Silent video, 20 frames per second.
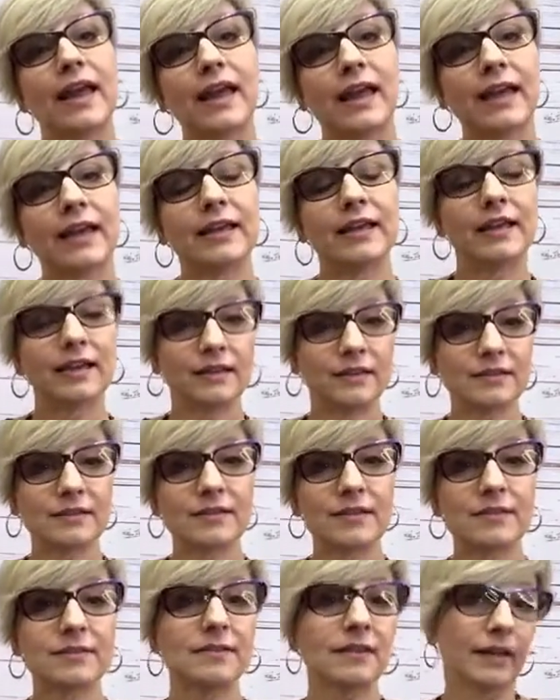and it is
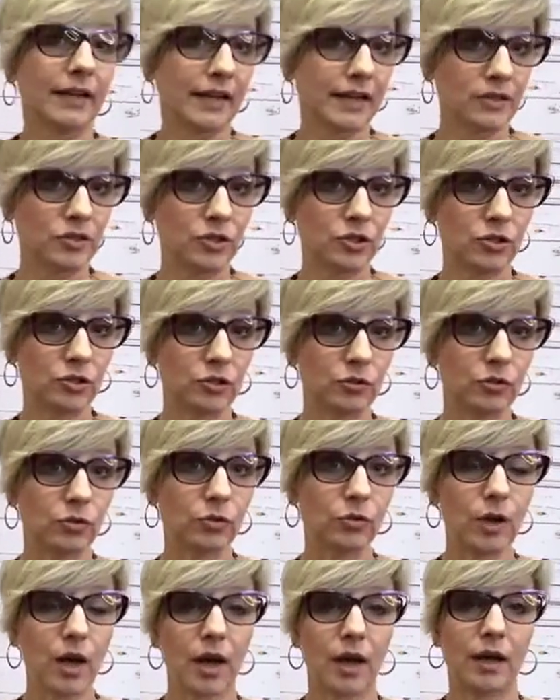designed
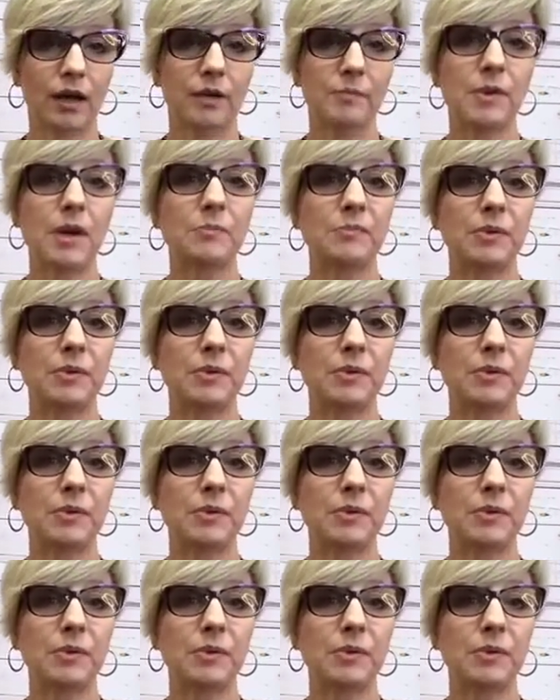to um,